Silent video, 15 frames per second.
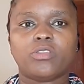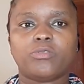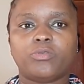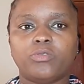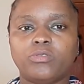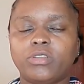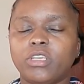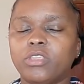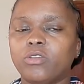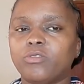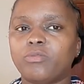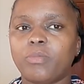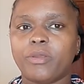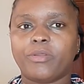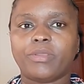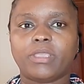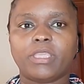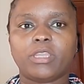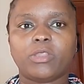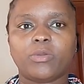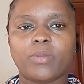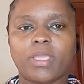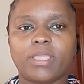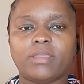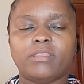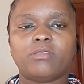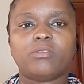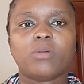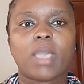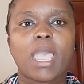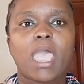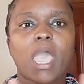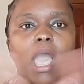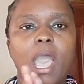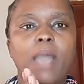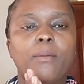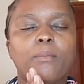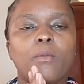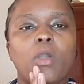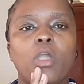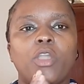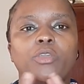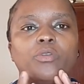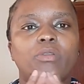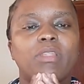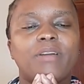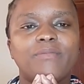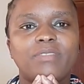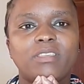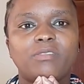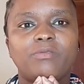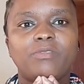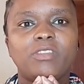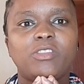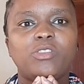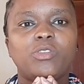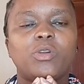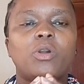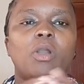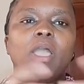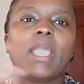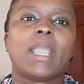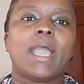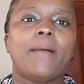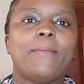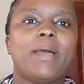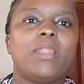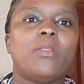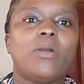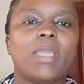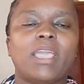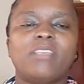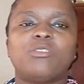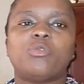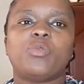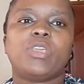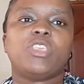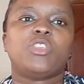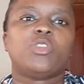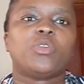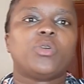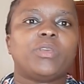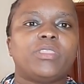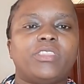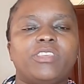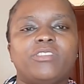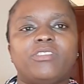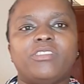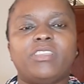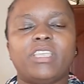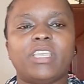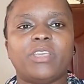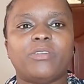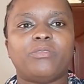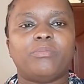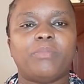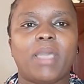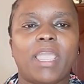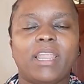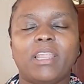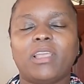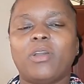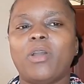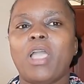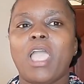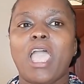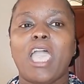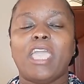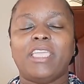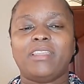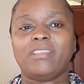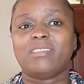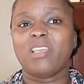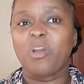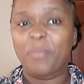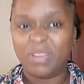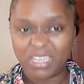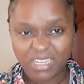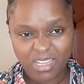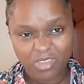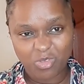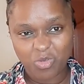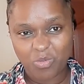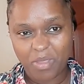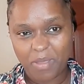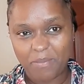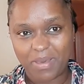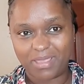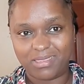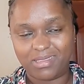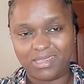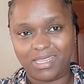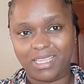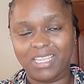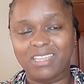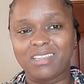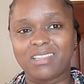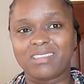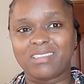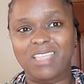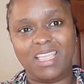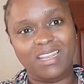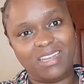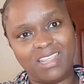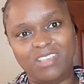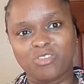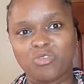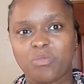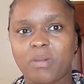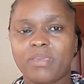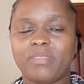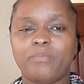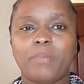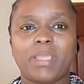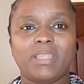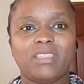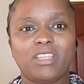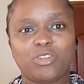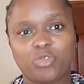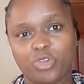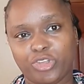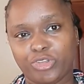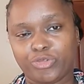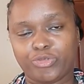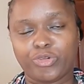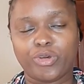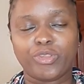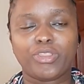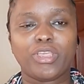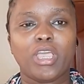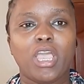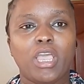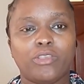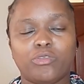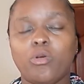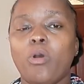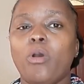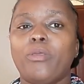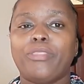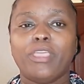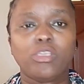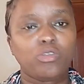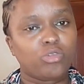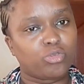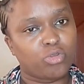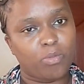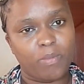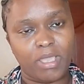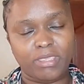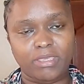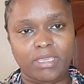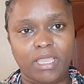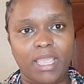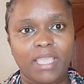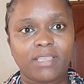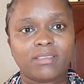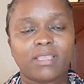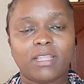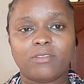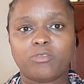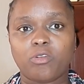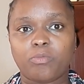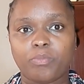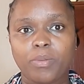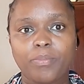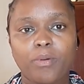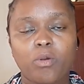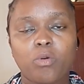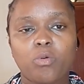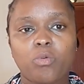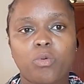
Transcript: footage of Marikiti where it is. So I hope you love this video. Come along as we enjoy this day of mine. It is how many days to my birthday? It is 10 days to my birthday, 24th. So thank you so much, guys. And for people who